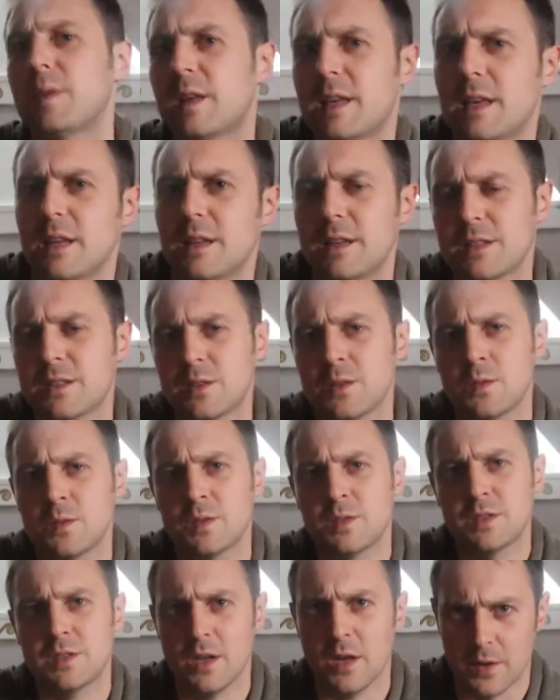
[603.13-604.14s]
killed his
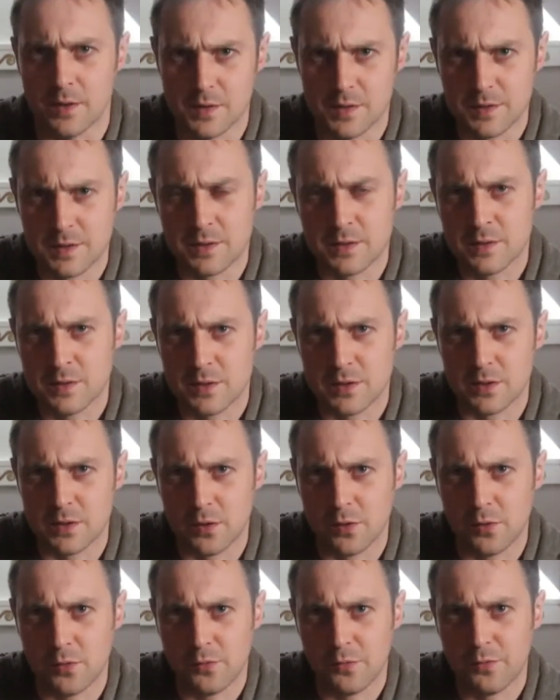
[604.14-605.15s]
own sons
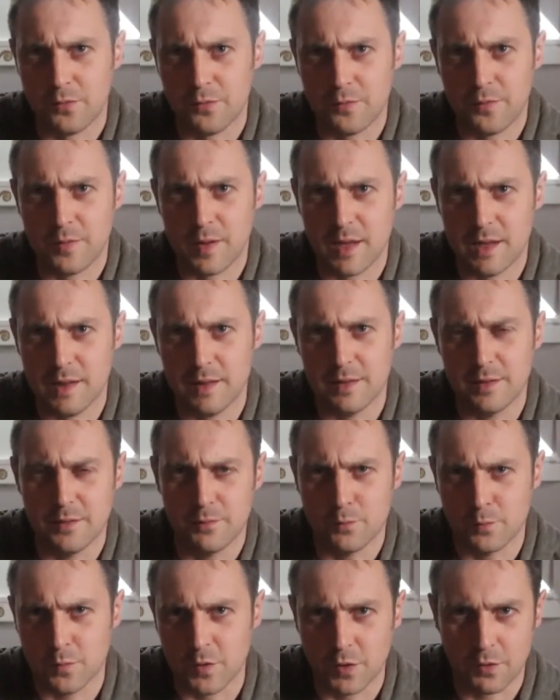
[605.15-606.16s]
to feed,
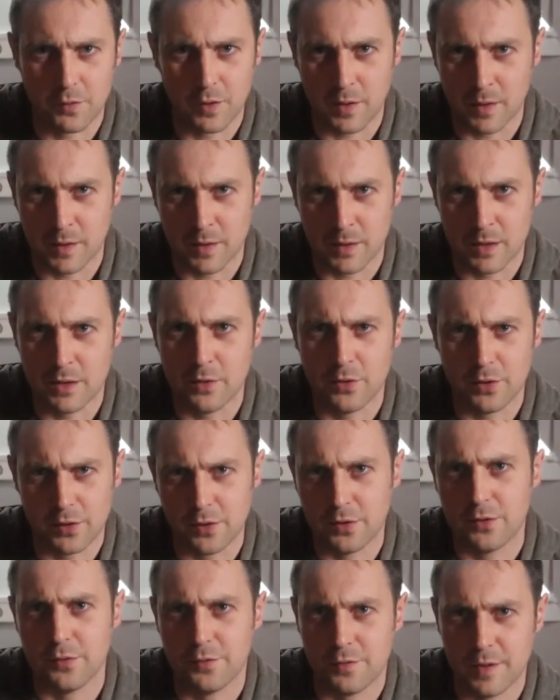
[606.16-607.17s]
in
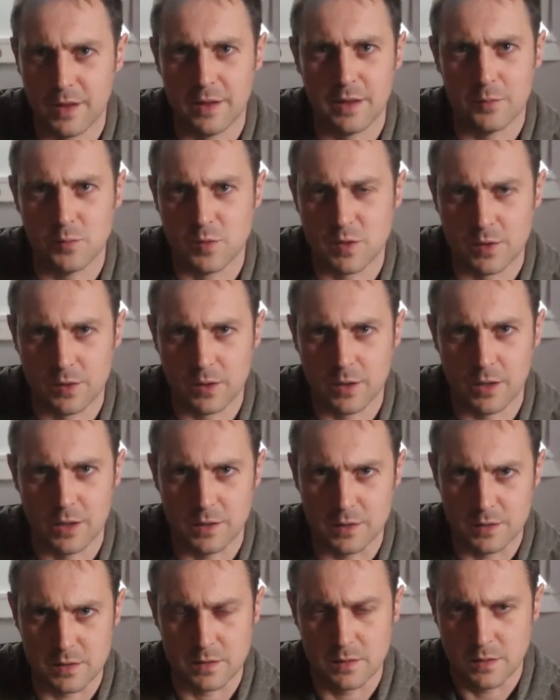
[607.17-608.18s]
order to feed them to the
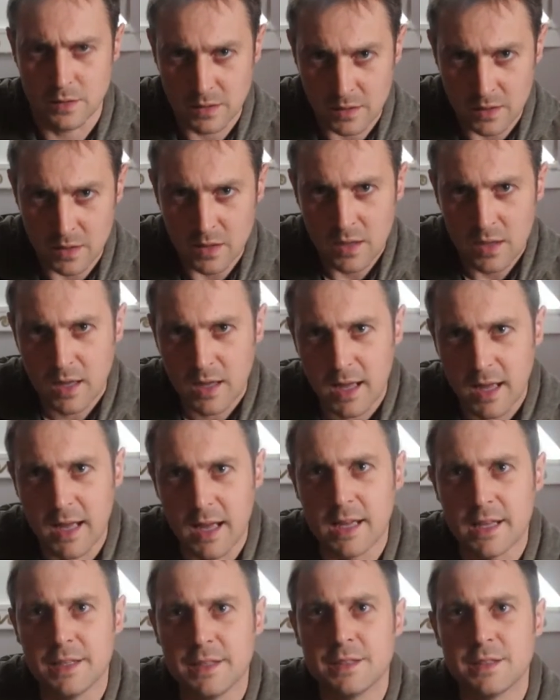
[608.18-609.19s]
gods,
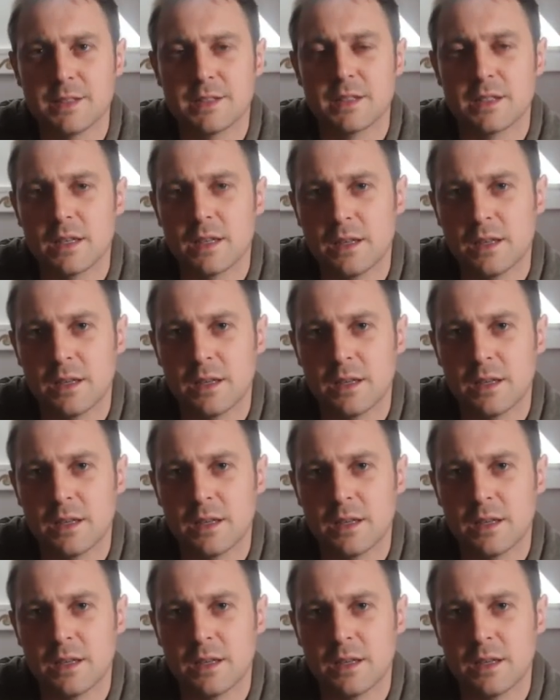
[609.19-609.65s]
and